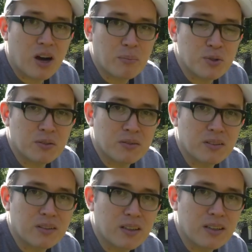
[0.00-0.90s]
option
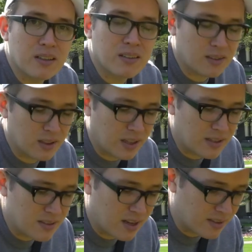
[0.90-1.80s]
that the
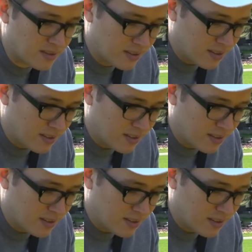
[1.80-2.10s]
lens has.